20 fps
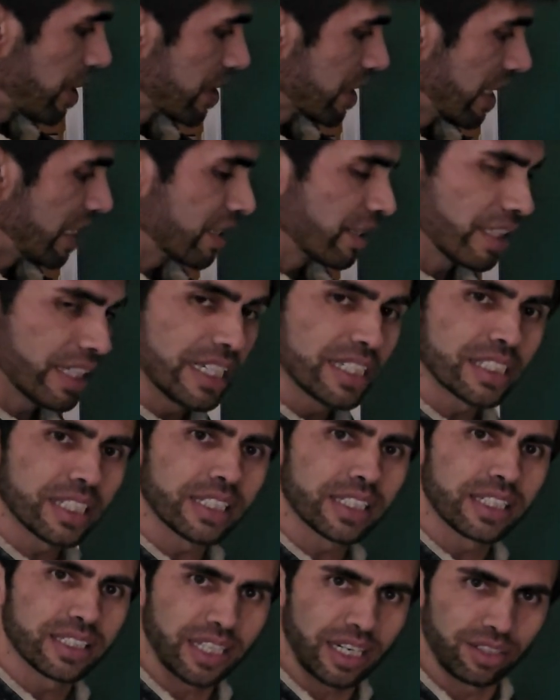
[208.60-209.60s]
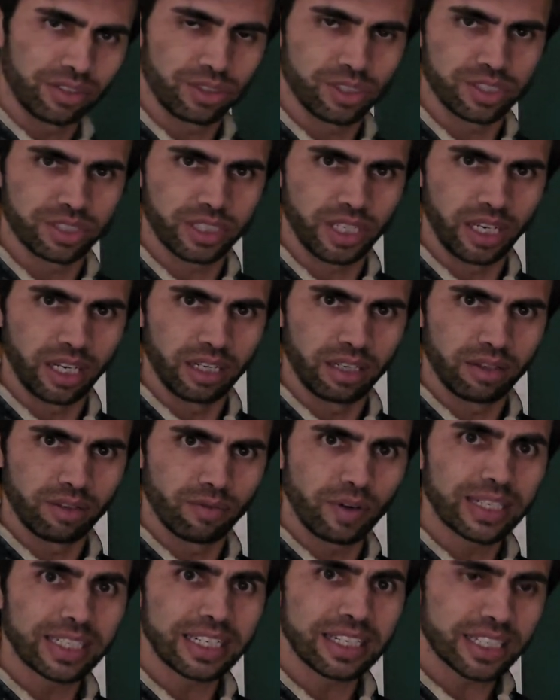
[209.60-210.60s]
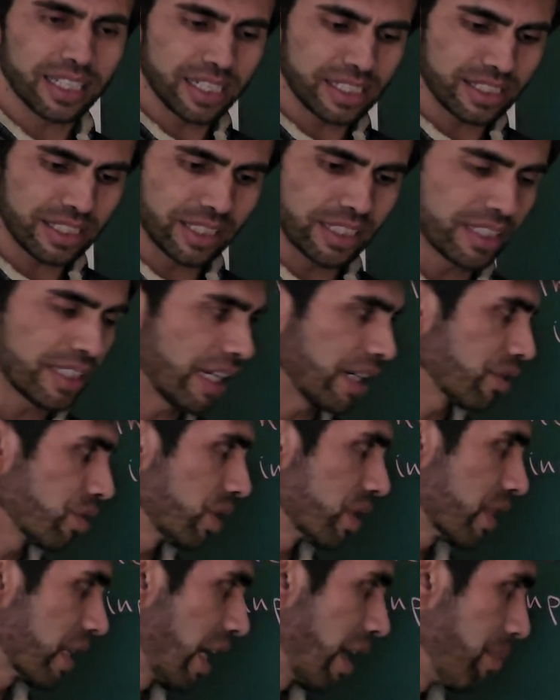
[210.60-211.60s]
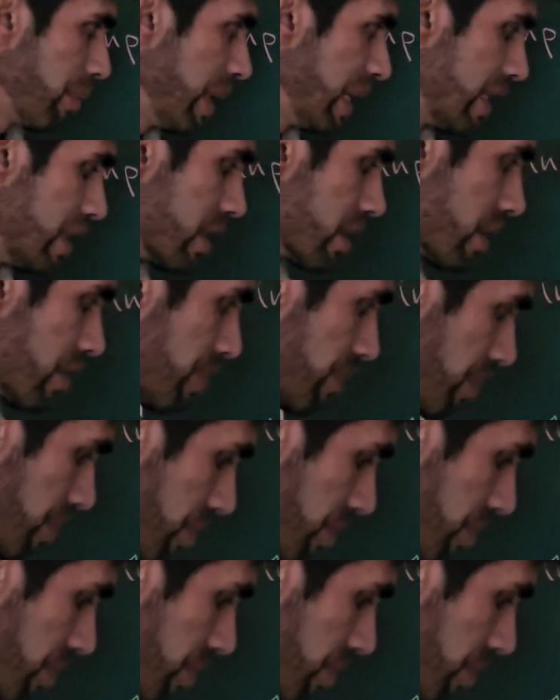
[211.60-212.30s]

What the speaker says: is increasing return to scale. What increasing return to scale means,